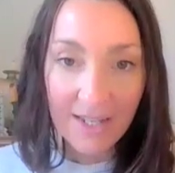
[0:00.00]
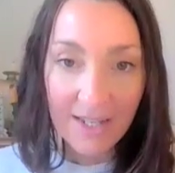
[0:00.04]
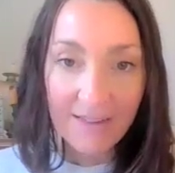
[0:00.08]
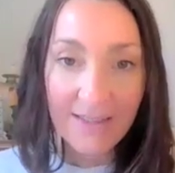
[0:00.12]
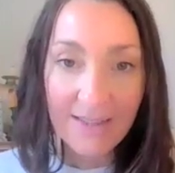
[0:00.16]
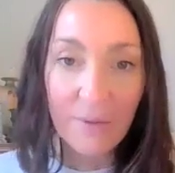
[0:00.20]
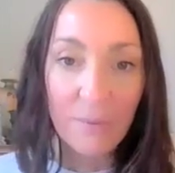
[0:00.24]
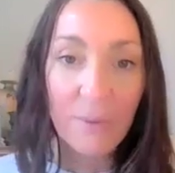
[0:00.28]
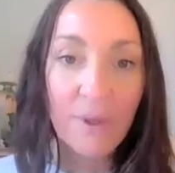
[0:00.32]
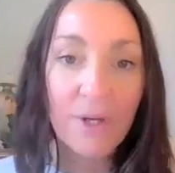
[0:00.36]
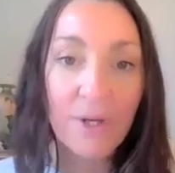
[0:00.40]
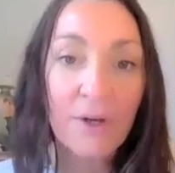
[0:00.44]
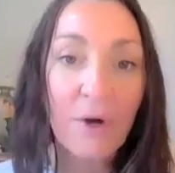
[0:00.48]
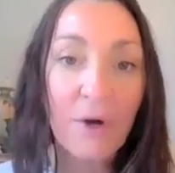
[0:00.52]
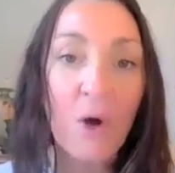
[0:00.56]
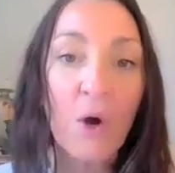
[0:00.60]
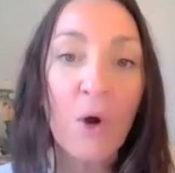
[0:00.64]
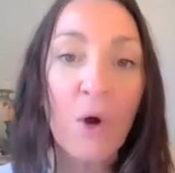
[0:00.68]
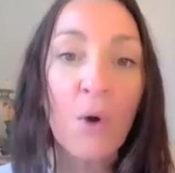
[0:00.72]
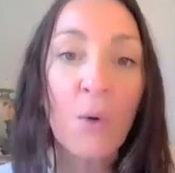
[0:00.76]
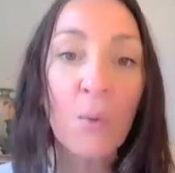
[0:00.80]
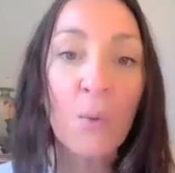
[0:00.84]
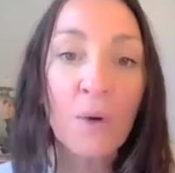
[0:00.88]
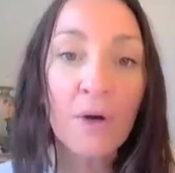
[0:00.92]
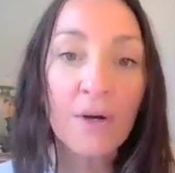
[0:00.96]
that we are
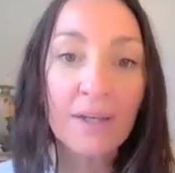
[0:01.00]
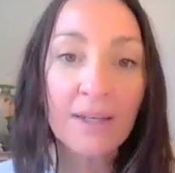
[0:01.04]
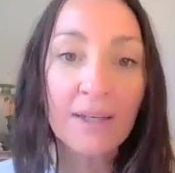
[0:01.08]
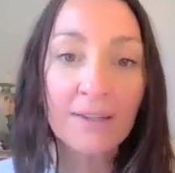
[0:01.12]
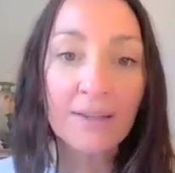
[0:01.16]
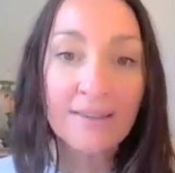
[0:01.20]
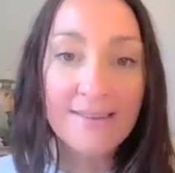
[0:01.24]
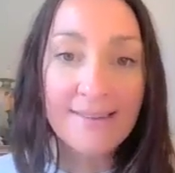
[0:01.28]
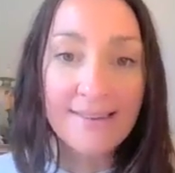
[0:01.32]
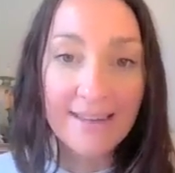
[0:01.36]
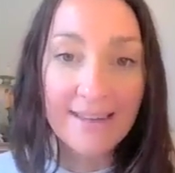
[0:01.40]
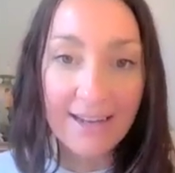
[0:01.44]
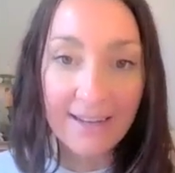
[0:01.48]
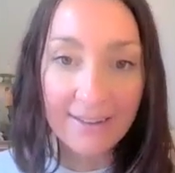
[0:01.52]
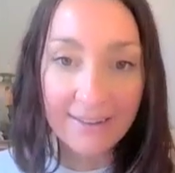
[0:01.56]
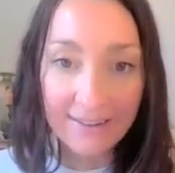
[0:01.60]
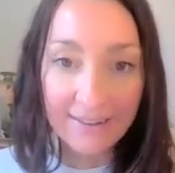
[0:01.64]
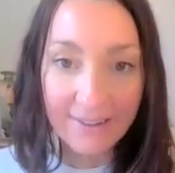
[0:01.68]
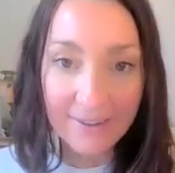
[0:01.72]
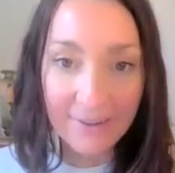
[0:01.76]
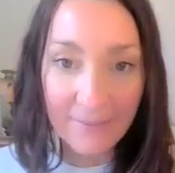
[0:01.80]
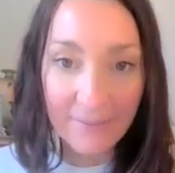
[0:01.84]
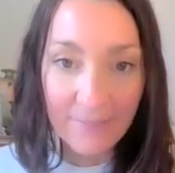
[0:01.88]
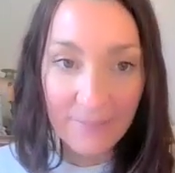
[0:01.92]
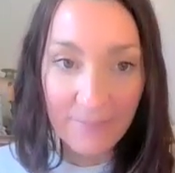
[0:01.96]
all working
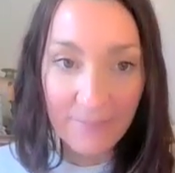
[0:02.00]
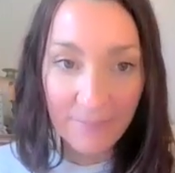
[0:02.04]
together,